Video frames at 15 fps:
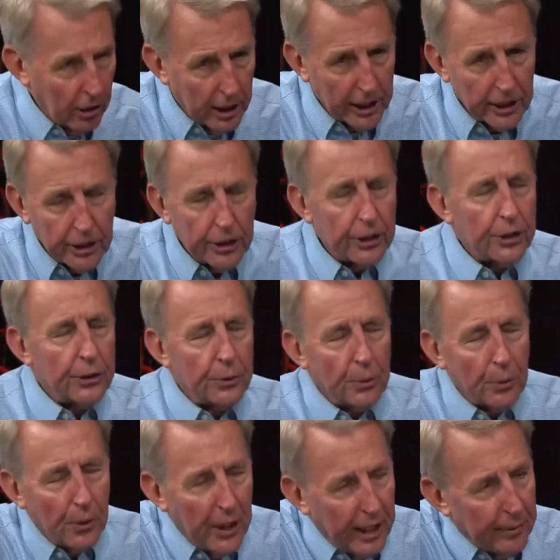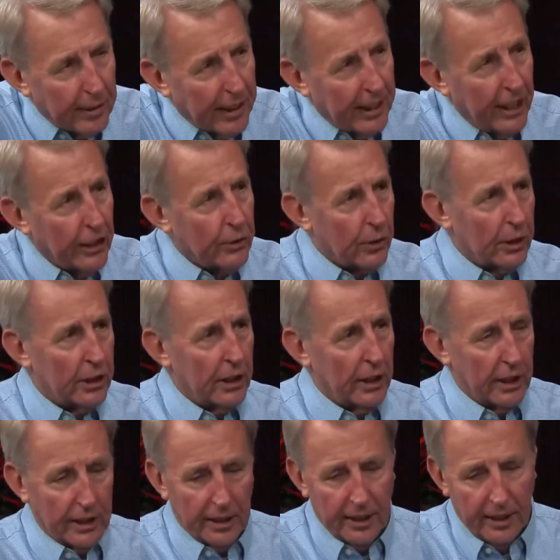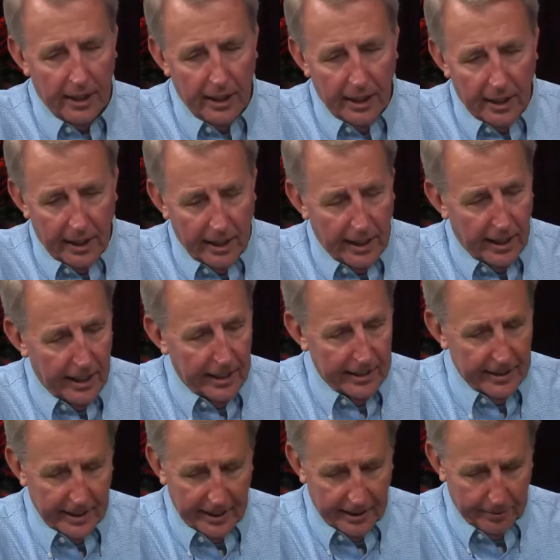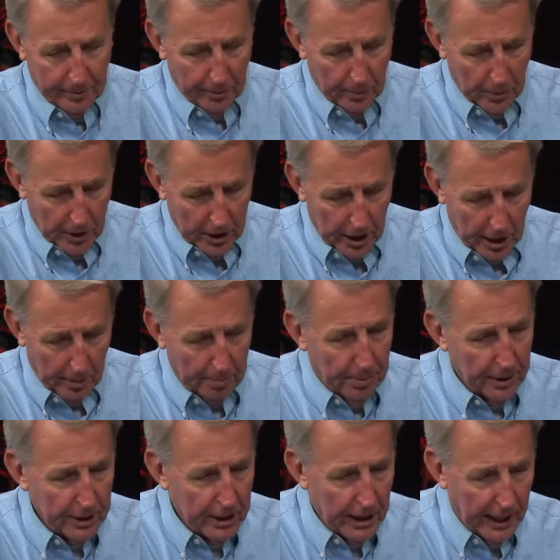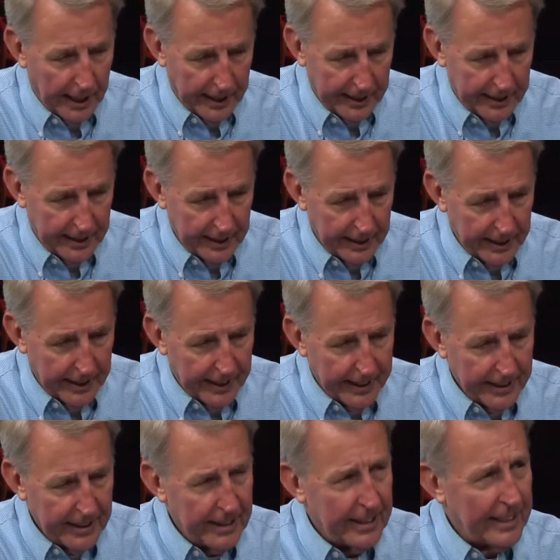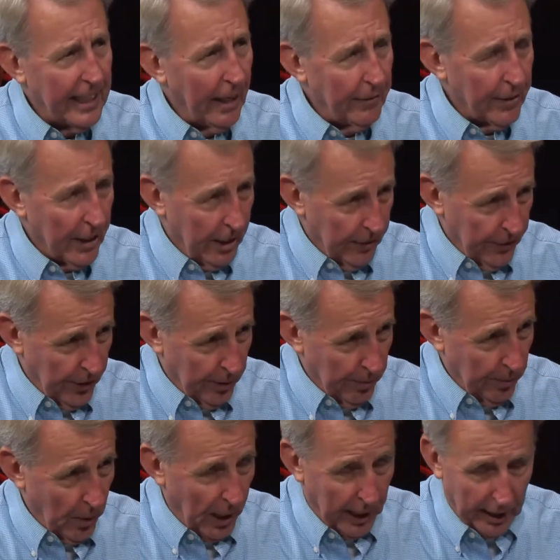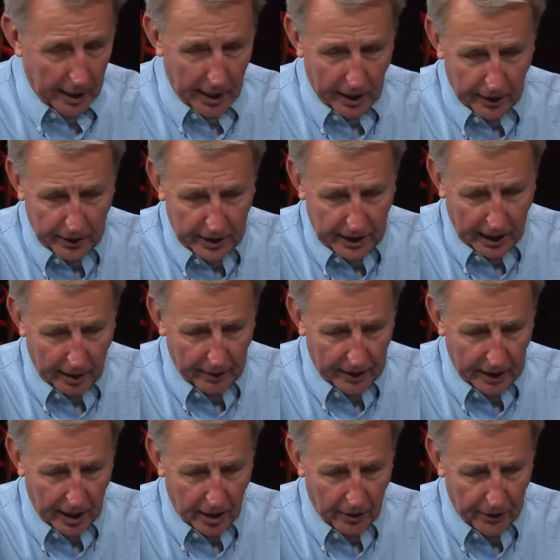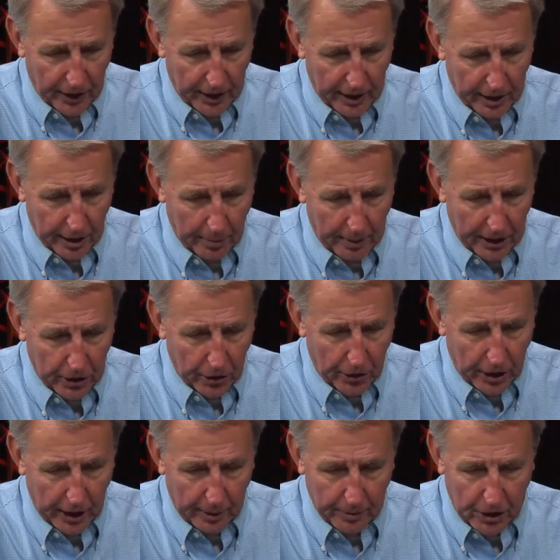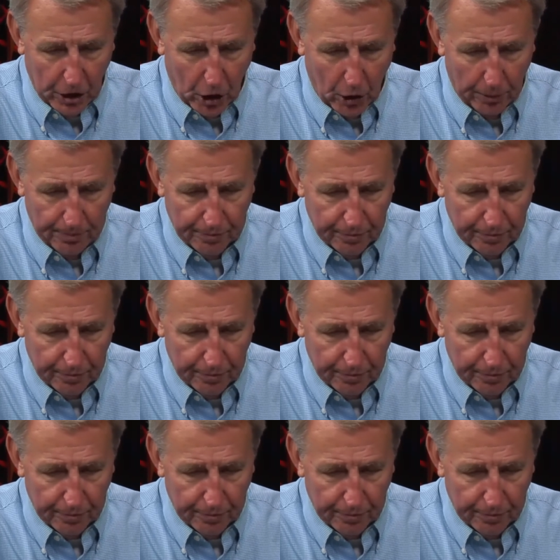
extremely interesting. And we're going to present 7 of them right now, 7 of the major themes. So